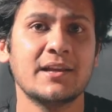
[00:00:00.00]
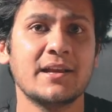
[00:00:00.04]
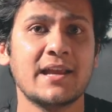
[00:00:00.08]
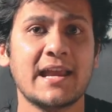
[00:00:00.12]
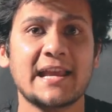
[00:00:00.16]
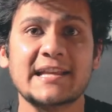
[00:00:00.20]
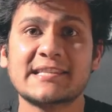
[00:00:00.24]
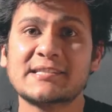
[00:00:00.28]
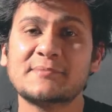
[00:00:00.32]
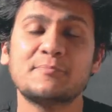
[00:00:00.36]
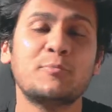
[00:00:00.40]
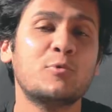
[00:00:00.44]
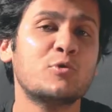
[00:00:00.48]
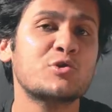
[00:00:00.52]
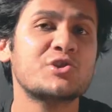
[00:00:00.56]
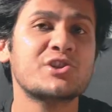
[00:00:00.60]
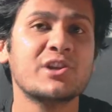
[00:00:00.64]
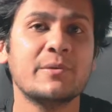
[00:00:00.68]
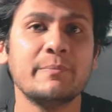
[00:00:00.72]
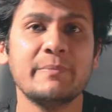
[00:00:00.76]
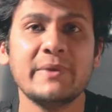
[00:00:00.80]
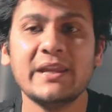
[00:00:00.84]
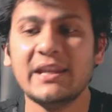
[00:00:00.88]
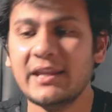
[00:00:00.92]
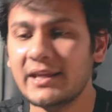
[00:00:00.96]

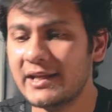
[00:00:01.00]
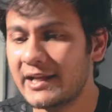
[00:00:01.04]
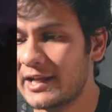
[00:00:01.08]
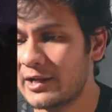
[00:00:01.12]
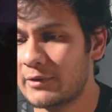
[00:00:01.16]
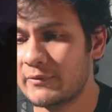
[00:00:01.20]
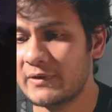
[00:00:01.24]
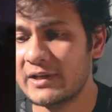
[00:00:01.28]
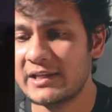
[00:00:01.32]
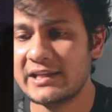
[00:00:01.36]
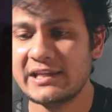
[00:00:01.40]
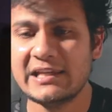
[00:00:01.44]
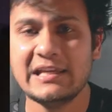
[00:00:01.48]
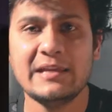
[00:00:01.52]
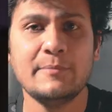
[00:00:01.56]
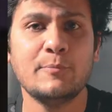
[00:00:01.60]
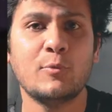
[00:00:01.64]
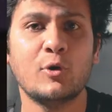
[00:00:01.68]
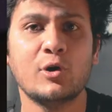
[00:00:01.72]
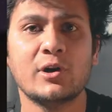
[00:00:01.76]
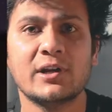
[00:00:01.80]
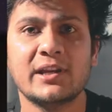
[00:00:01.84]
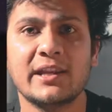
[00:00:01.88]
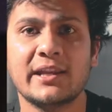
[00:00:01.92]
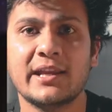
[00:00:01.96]
exposure, meaning it will keep
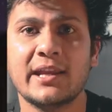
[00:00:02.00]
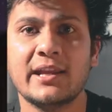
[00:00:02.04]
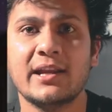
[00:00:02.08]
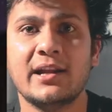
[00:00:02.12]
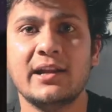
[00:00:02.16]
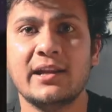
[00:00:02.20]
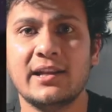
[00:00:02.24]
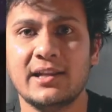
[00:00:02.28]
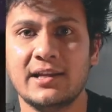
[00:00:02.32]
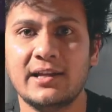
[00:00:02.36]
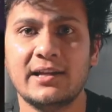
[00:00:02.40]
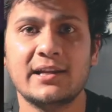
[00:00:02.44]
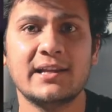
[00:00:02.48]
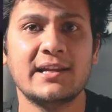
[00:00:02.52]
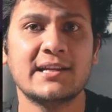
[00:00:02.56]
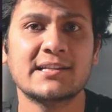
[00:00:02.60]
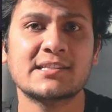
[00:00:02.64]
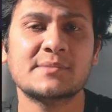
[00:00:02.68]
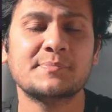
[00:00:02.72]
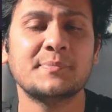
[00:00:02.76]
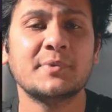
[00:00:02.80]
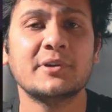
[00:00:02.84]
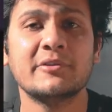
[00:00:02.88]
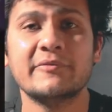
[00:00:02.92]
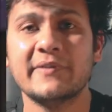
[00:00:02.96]
on clicking until it
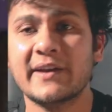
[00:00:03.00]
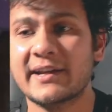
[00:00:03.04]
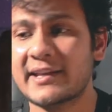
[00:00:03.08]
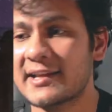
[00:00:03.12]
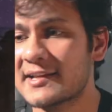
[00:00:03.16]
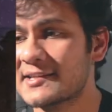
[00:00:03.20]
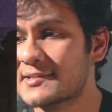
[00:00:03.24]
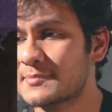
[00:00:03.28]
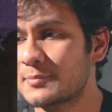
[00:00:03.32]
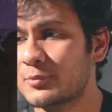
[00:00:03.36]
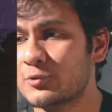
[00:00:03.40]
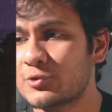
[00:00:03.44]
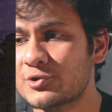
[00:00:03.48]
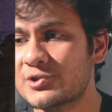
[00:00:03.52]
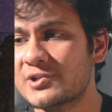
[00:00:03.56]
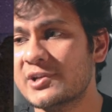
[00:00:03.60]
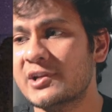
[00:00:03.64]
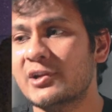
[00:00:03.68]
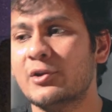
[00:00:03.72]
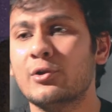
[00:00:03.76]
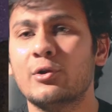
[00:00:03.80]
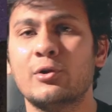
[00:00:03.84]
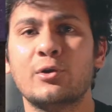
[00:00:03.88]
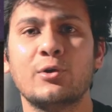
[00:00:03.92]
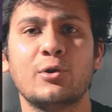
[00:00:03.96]
gets perfect exposure
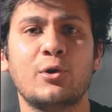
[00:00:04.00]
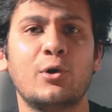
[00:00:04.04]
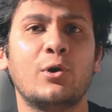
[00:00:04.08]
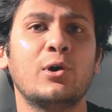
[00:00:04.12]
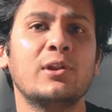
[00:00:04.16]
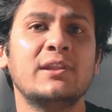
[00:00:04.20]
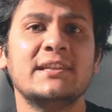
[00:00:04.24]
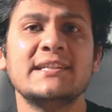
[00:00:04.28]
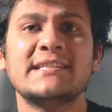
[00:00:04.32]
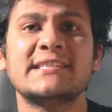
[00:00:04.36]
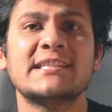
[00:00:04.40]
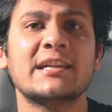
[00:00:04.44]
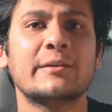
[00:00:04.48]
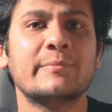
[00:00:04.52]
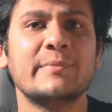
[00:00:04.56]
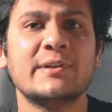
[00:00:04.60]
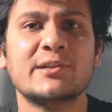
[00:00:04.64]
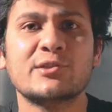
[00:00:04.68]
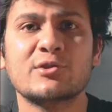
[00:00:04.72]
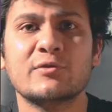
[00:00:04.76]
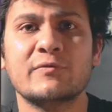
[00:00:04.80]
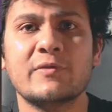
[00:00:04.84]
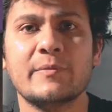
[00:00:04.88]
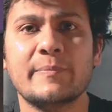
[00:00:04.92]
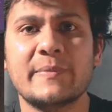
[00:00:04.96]
on all the
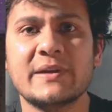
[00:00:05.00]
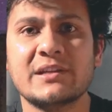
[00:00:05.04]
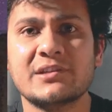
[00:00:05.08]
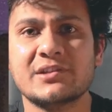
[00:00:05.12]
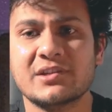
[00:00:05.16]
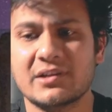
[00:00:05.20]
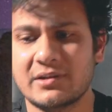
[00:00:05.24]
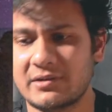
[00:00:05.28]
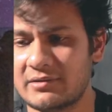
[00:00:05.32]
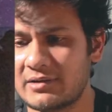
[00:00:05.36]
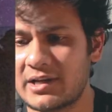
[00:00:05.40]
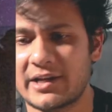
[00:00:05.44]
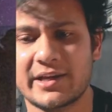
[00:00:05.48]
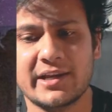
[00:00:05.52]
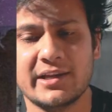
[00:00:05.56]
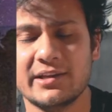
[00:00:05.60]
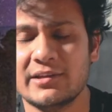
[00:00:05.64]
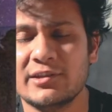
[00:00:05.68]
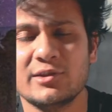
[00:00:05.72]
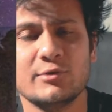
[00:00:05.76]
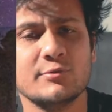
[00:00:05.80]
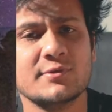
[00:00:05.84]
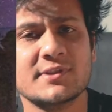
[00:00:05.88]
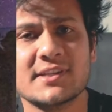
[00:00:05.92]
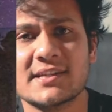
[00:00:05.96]
segments of a picture. Again,
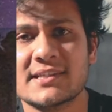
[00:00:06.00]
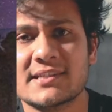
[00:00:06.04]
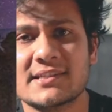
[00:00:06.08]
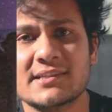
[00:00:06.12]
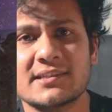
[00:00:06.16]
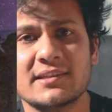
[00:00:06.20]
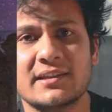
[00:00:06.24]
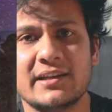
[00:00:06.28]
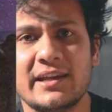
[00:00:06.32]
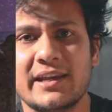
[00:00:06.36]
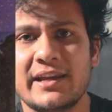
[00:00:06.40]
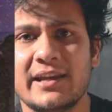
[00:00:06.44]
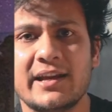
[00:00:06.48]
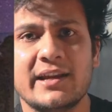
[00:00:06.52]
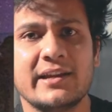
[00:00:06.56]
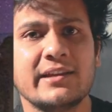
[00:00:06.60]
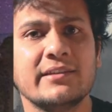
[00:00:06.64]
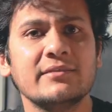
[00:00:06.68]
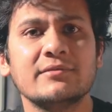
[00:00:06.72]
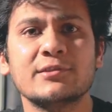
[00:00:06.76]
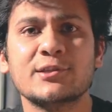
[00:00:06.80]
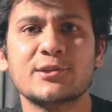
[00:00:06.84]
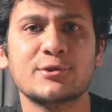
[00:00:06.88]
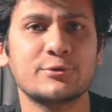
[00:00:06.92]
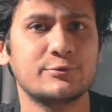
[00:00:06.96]
uses
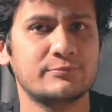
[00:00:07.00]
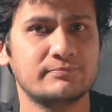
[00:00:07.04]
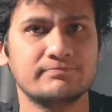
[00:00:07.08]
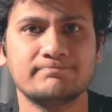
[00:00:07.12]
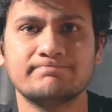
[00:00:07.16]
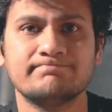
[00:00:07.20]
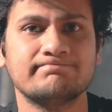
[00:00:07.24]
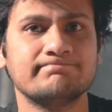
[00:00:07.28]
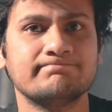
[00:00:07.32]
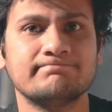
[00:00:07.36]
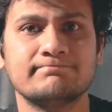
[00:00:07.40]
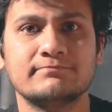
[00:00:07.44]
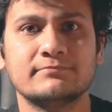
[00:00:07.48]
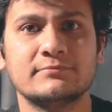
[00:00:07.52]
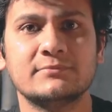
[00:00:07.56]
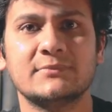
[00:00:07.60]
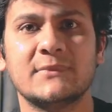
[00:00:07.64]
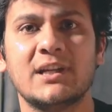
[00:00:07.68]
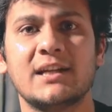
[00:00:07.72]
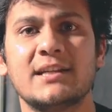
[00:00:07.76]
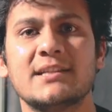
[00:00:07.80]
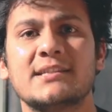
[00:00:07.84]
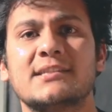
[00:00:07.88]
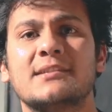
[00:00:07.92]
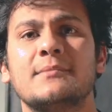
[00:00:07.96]
AI, so
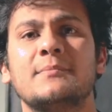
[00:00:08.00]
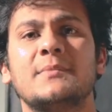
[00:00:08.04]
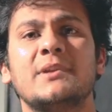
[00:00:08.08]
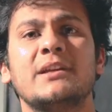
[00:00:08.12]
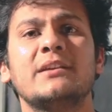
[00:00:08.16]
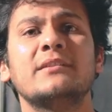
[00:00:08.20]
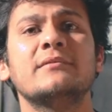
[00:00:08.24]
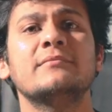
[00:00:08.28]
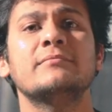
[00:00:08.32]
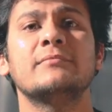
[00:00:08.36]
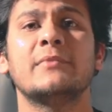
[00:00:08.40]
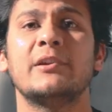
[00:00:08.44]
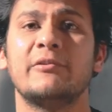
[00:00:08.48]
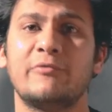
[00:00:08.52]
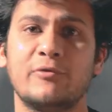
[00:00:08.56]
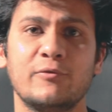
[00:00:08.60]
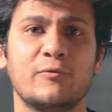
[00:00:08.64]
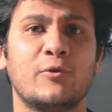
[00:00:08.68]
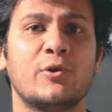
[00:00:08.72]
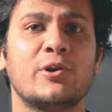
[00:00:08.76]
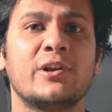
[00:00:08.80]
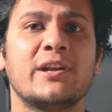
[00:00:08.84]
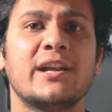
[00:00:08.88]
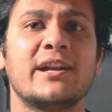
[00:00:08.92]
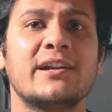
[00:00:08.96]
that is something if you
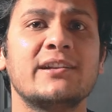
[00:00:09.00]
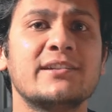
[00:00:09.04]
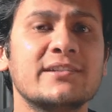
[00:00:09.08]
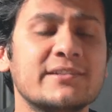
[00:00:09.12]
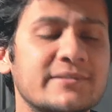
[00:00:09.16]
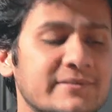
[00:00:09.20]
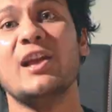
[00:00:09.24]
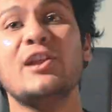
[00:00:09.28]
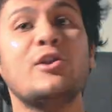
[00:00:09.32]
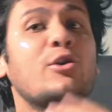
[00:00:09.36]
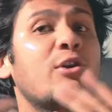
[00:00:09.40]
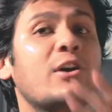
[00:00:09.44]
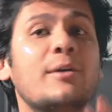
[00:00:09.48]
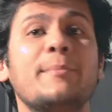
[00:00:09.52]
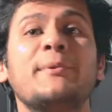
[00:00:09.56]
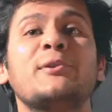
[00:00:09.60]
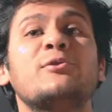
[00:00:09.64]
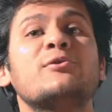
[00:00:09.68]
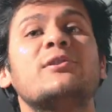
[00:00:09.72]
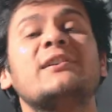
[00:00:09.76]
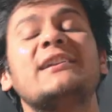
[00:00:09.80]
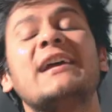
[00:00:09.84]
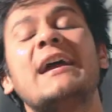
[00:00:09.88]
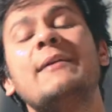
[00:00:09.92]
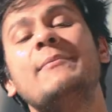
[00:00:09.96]
want that. Now coming
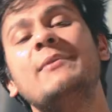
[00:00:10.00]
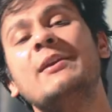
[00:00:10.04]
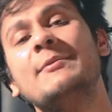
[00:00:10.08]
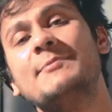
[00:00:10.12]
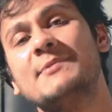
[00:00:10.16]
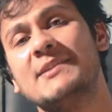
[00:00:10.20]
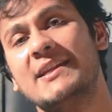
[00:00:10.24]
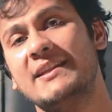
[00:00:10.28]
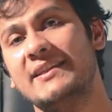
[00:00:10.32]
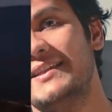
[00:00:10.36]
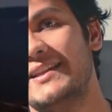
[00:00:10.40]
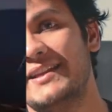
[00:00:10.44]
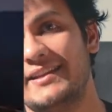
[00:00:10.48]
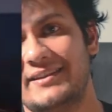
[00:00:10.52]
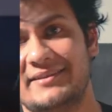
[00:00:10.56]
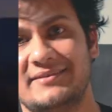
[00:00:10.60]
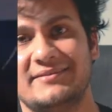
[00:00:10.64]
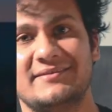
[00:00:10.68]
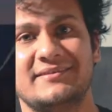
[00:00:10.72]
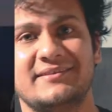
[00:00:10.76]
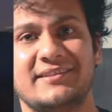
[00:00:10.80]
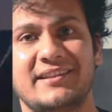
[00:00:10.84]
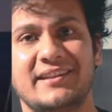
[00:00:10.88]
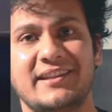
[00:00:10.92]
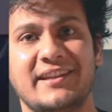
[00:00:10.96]
to a time lapse, and then
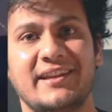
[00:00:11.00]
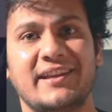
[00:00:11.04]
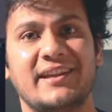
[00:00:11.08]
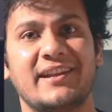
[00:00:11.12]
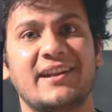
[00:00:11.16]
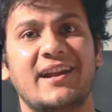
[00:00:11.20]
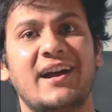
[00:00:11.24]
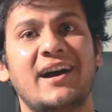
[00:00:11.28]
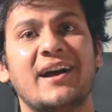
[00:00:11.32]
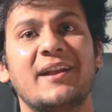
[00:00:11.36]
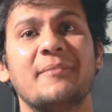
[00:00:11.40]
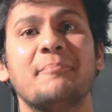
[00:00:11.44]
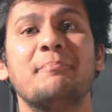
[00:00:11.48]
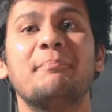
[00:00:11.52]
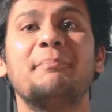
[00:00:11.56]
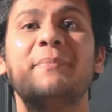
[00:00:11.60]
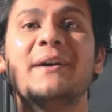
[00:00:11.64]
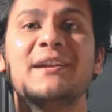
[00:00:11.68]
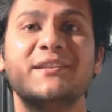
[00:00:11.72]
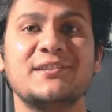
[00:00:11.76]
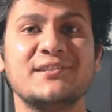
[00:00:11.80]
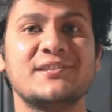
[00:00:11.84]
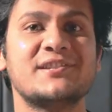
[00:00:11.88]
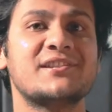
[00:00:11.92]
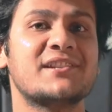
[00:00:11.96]
there are
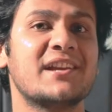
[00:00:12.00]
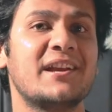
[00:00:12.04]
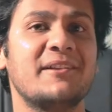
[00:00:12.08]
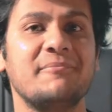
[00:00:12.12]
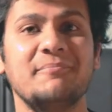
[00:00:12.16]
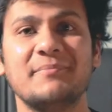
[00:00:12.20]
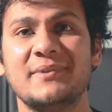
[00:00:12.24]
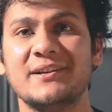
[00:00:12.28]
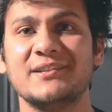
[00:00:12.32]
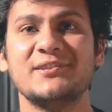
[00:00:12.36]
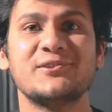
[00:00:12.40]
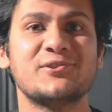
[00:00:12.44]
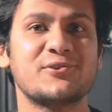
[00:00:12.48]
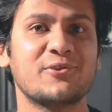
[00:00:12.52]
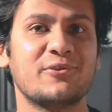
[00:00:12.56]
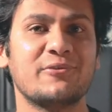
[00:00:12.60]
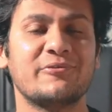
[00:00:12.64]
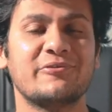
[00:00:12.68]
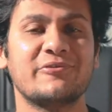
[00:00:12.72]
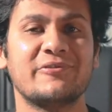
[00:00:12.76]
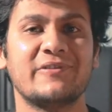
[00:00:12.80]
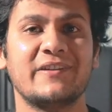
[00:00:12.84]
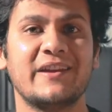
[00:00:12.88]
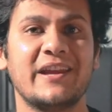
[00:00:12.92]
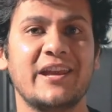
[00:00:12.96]
bunch
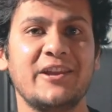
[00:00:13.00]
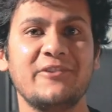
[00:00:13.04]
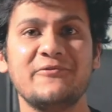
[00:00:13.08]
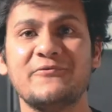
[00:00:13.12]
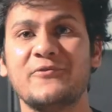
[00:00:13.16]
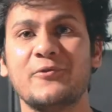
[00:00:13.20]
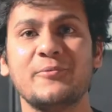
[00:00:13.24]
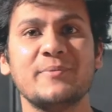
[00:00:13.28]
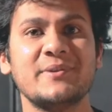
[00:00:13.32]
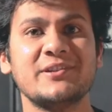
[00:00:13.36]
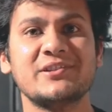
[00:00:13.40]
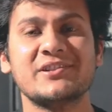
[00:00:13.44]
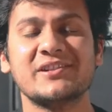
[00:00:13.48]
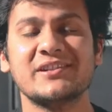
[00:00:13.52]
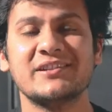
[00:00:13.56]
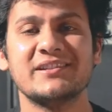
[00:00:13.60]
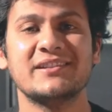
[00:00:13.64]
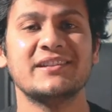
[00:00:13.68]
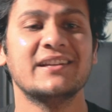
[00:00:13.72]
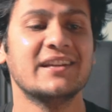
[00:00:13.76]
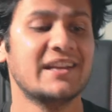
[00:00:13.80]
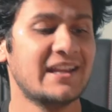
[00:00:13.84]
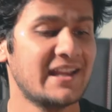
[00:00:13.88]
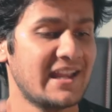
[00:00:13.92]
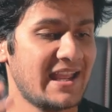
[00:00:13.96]
of information